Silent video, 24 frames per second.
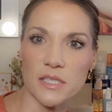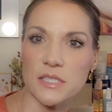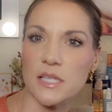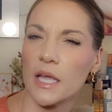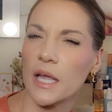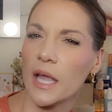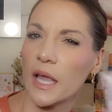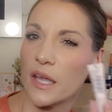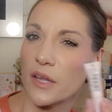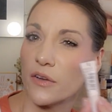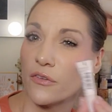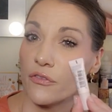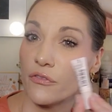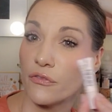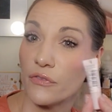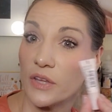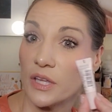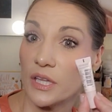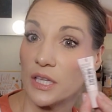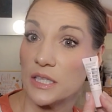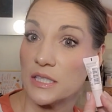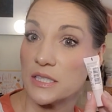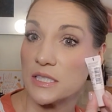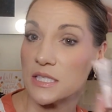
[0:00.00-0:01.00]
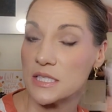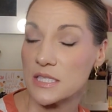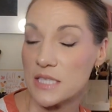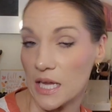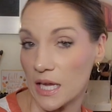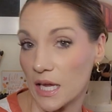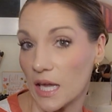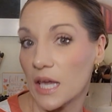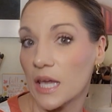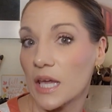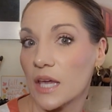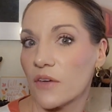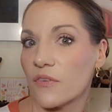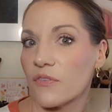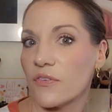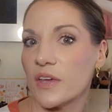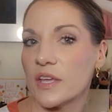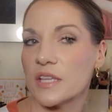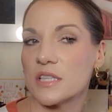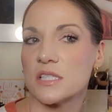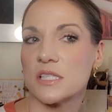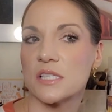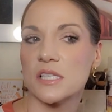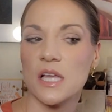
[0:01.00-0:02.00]
Like I can feel it stinging if
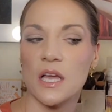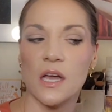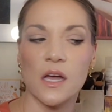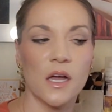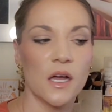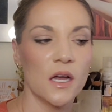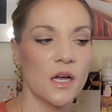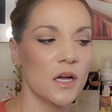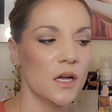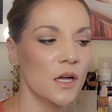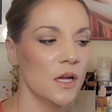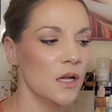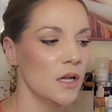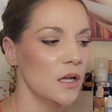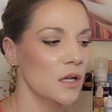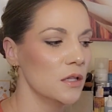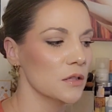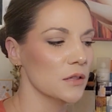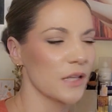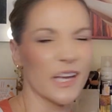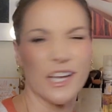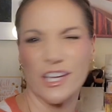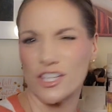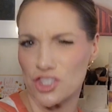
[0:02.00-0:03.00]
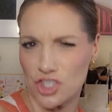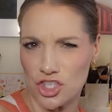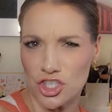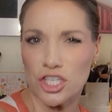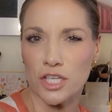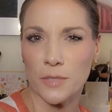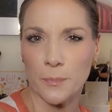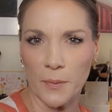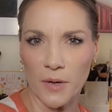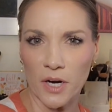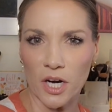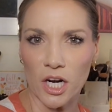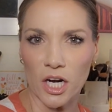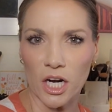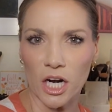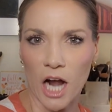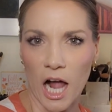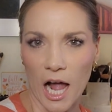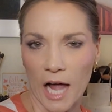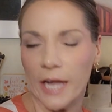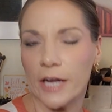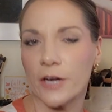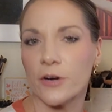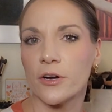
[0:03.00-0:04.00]
it's like a cheaper
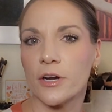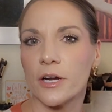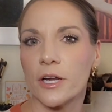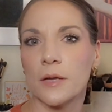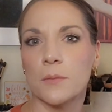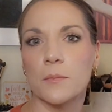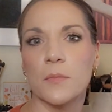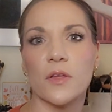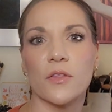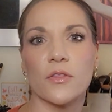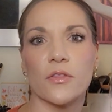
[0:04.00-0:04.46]
eye cream.